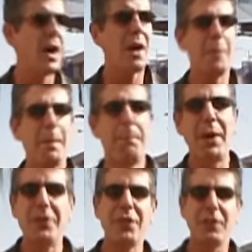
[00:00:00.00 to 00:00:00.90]
I'm a
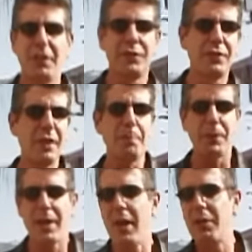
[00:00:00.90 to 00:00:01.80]
bundle of
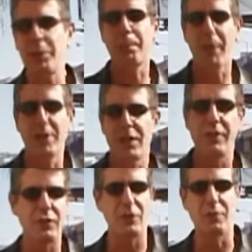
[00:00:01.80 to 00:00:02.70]
deeply held
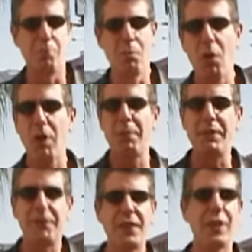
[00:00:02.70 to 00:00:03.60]
prejudices,
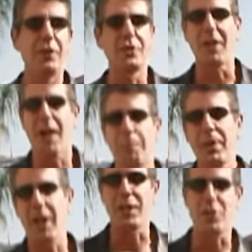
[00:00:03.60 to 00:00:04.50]
morbid fears, and
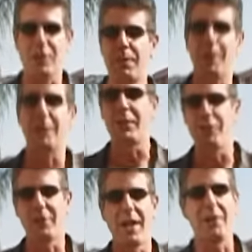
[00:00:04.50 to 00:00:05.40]
apprehension about
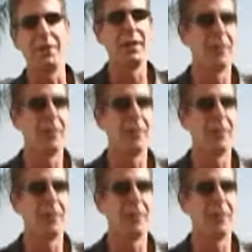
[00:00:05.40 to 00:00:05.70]
this town.